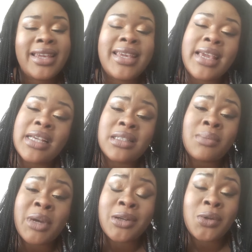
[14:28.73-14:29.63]
He cares
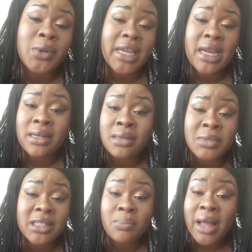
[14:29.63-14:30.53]
about your
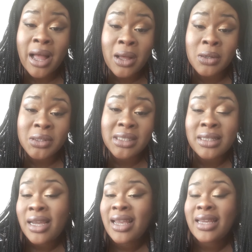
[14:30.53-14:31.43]
kingdom spouse.